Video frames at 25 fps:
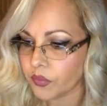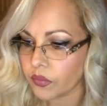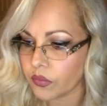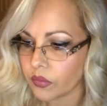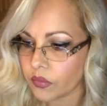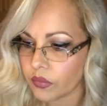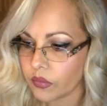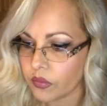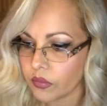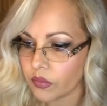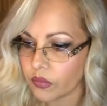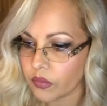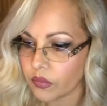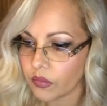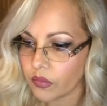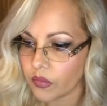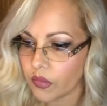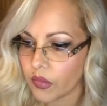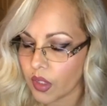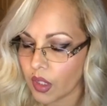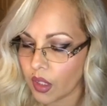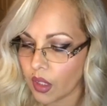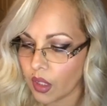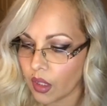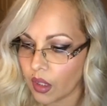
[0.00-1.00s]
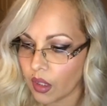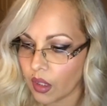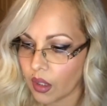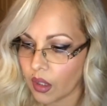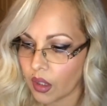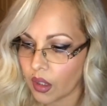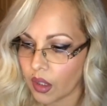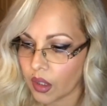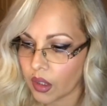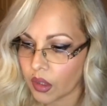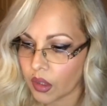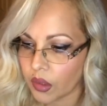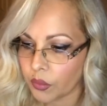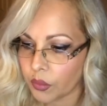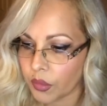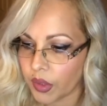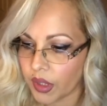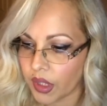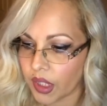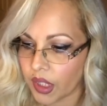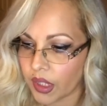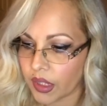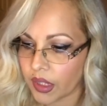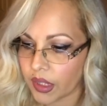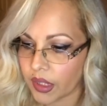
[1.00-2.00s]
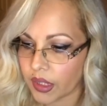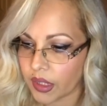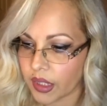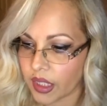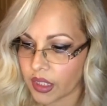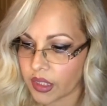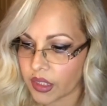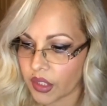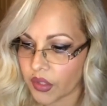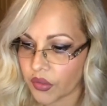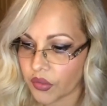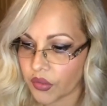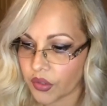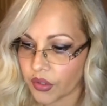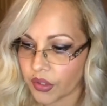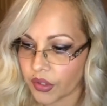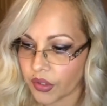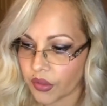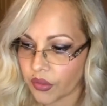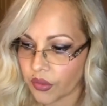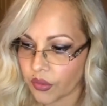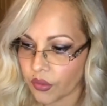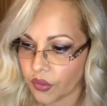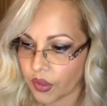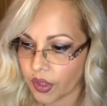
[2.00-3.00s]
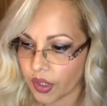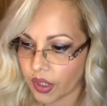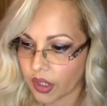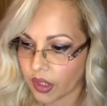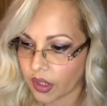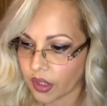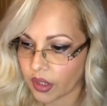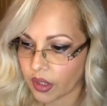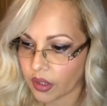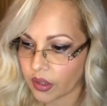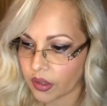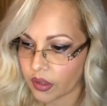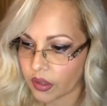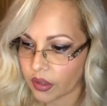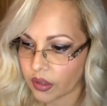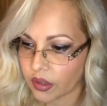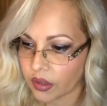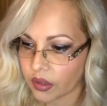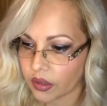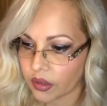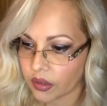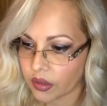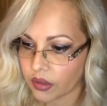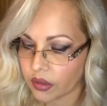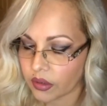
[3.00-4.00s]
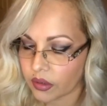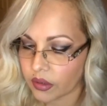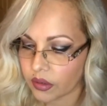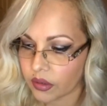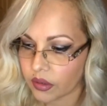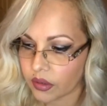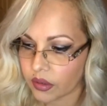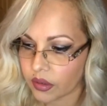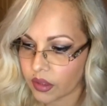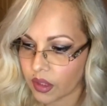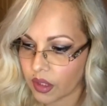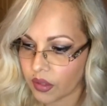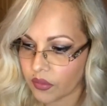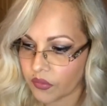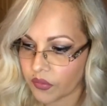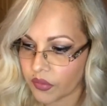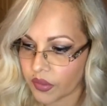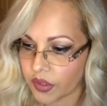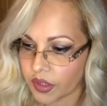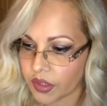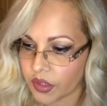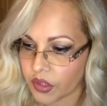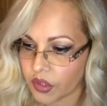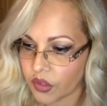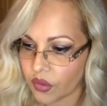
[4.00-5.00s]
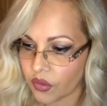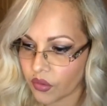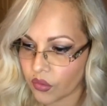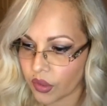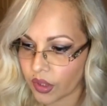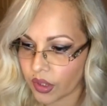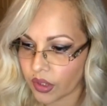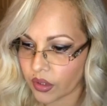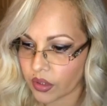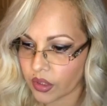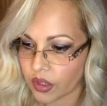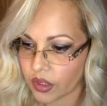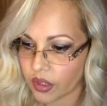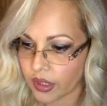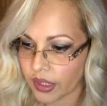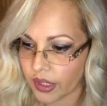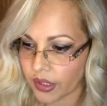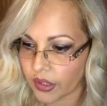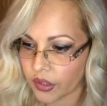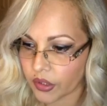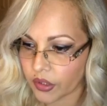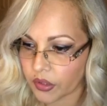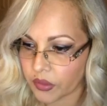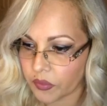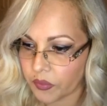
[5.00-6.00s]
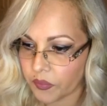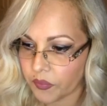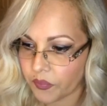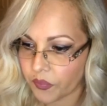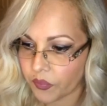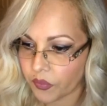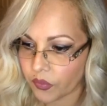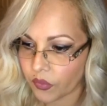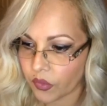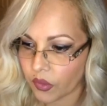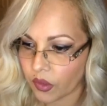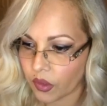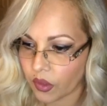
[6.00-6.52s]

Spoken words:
begun in 1933 and finished 3 years later on the Clinton River.